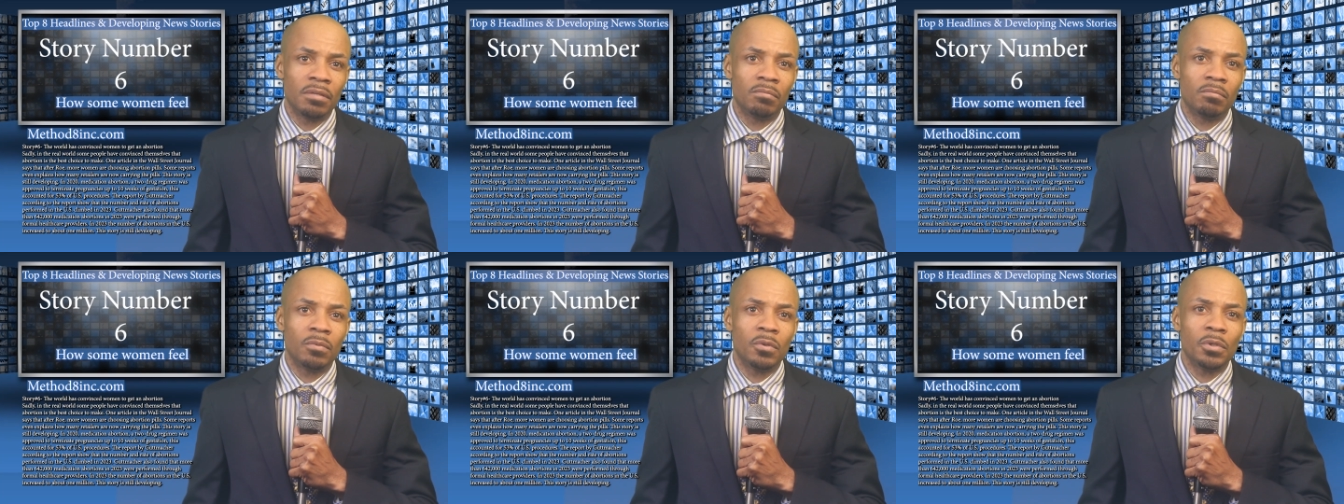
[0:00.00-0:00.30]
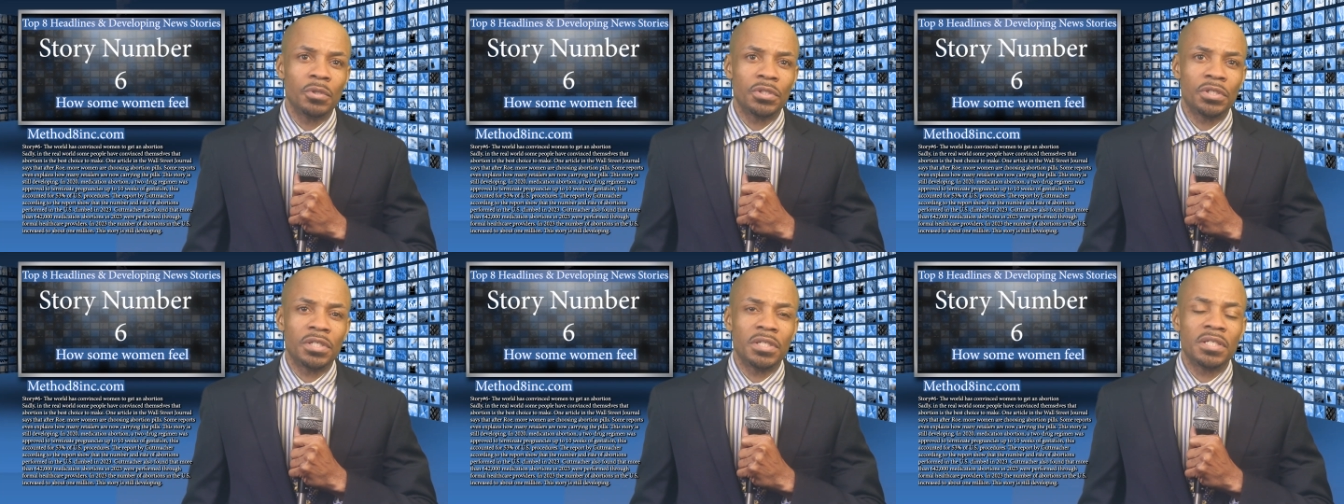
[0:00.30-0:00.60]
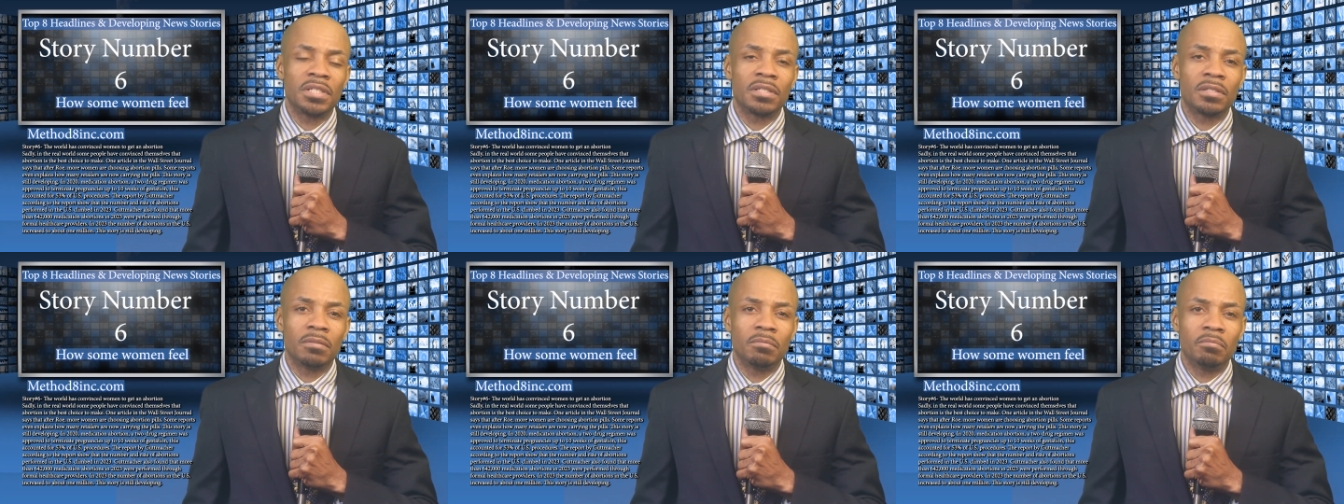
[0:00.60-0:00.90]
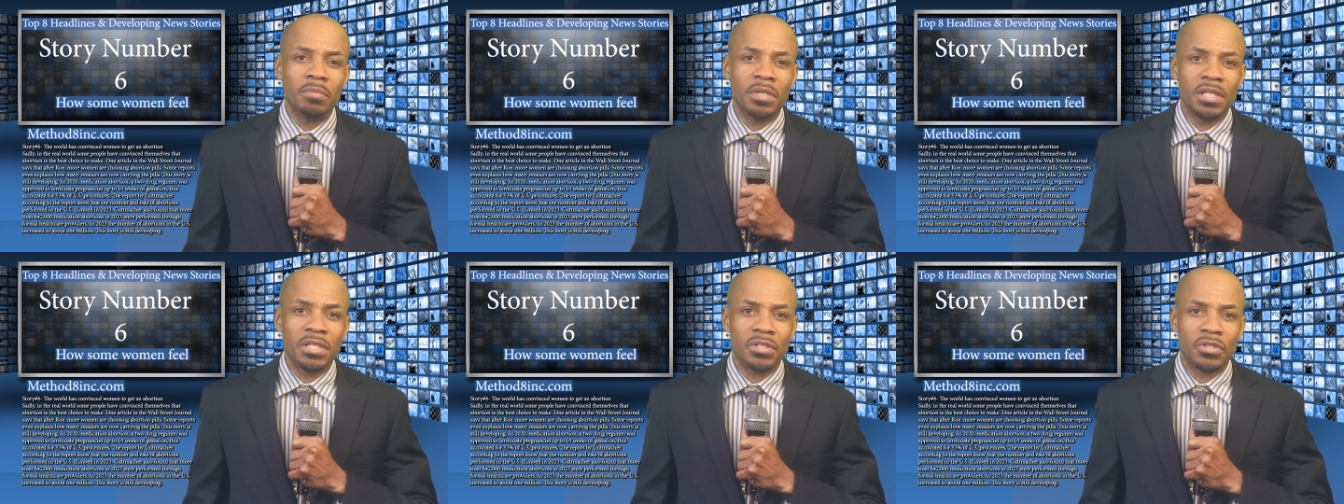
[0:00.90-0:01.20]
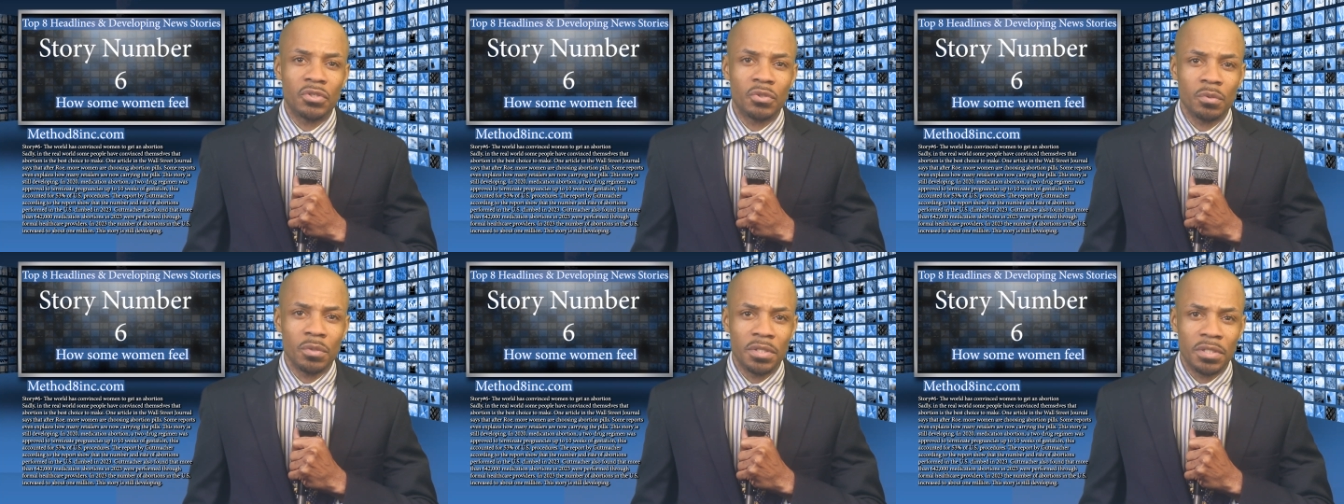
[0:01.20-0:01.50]
abortion is the
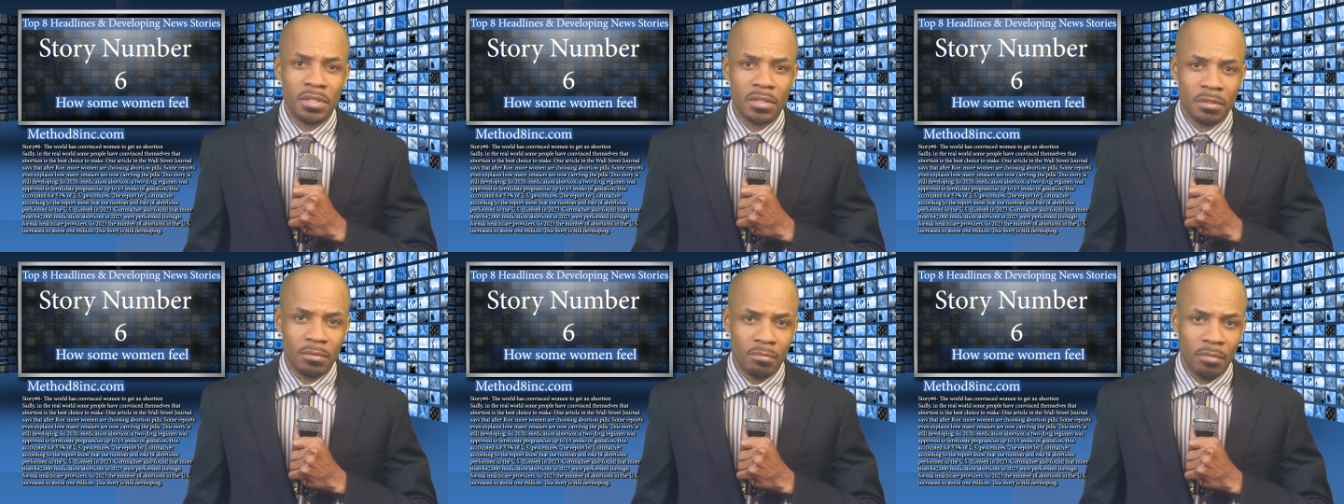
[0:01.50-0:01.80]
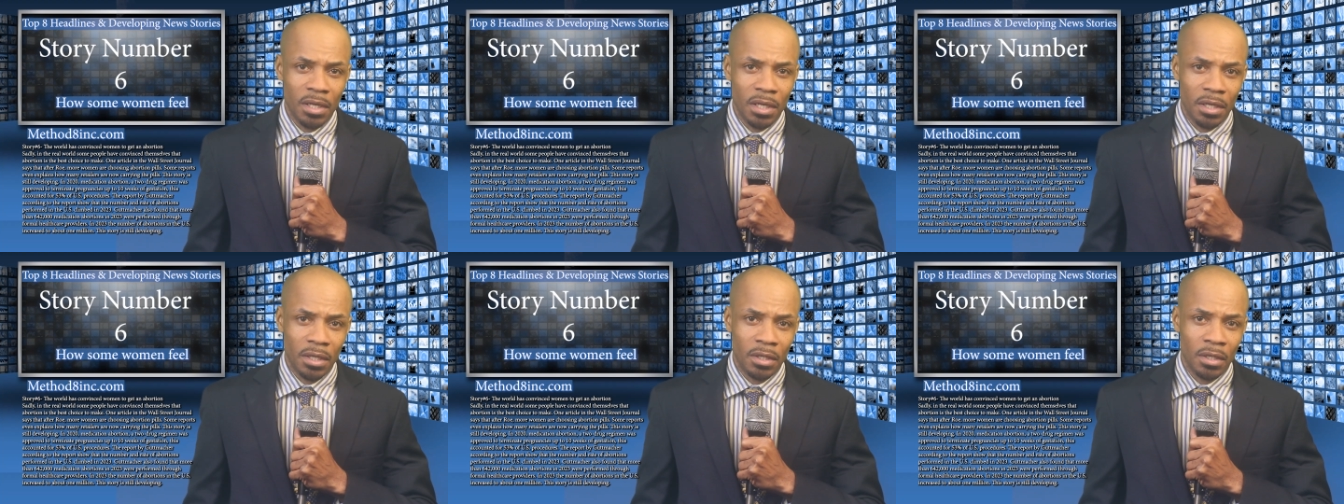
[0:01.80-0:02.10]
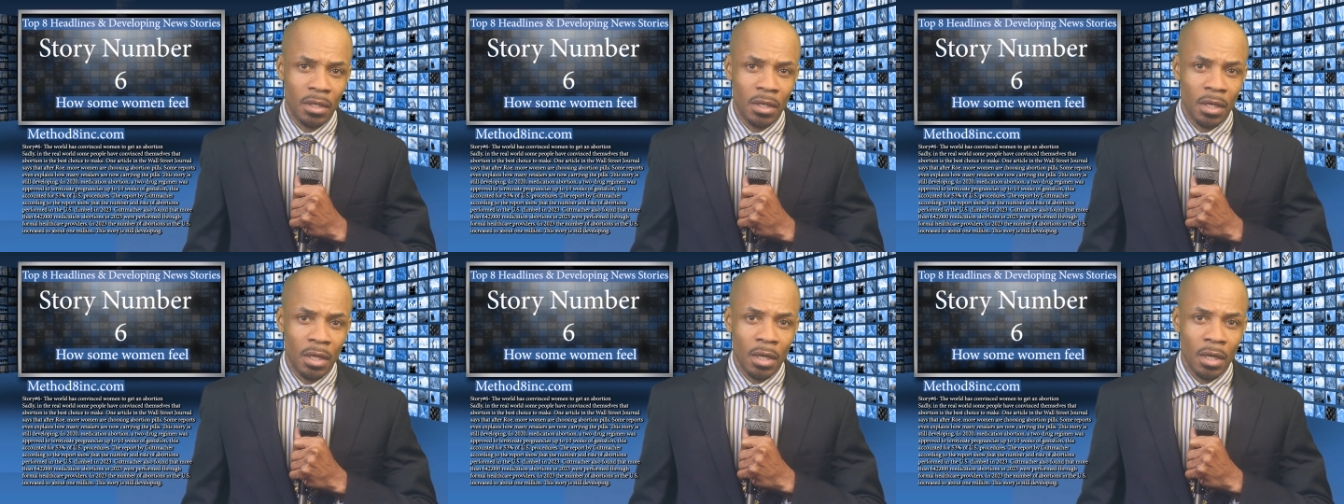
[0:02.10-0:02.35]
best choice to make.